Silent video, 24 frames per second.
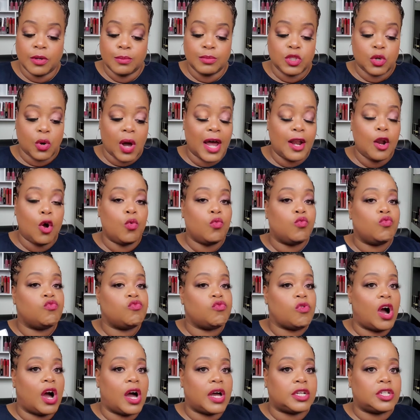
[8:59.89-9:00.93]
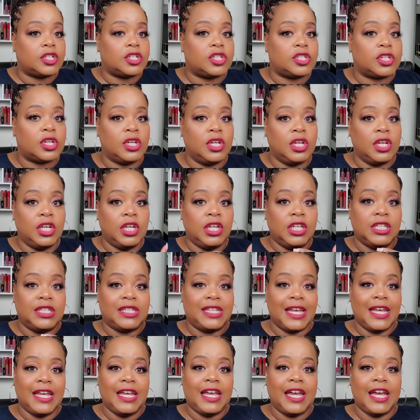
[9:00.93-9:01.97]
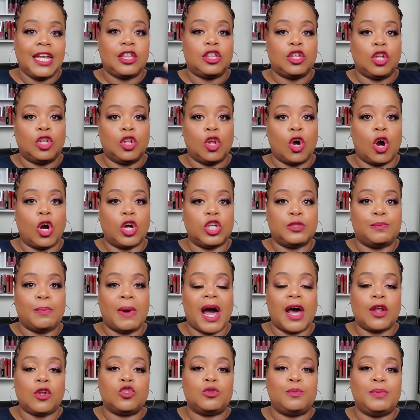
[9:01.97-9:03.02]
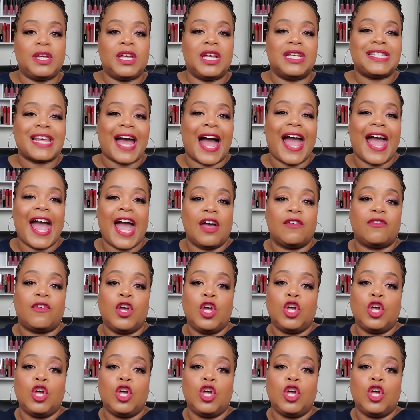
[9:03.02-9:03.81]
So I don't rush to get the large bottles, because I have,